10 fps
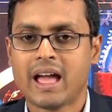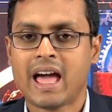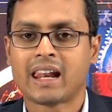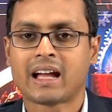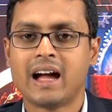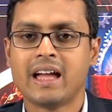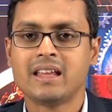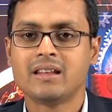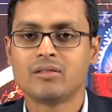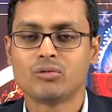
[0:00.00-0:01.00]

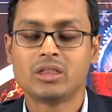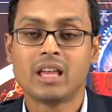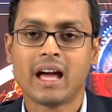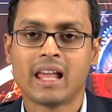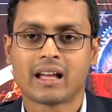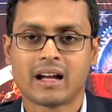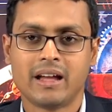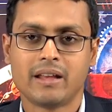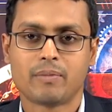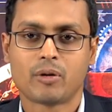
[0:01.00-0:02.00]
alkyne with the
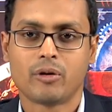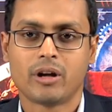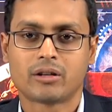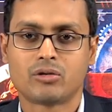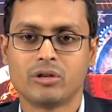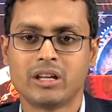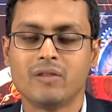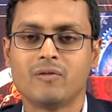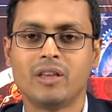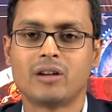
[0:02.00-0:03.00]
alkyne product to
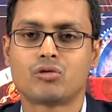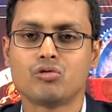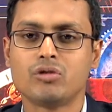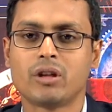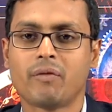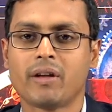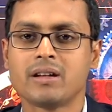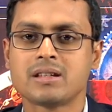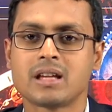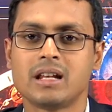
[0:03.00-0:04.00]
give the two
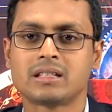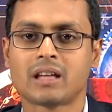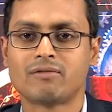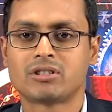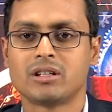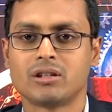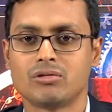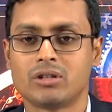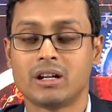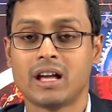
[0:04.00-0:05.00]
differentially
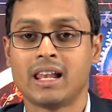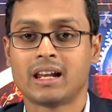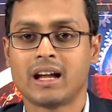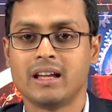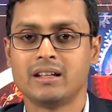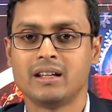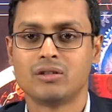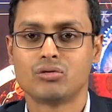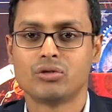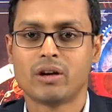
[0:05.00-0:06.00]
substituted alkyne
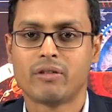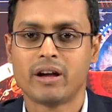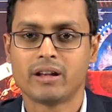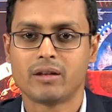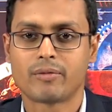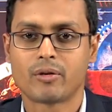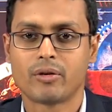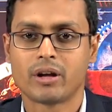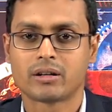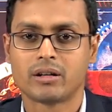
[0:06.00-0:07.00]
into the final
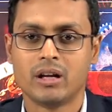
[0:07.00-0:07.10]
product.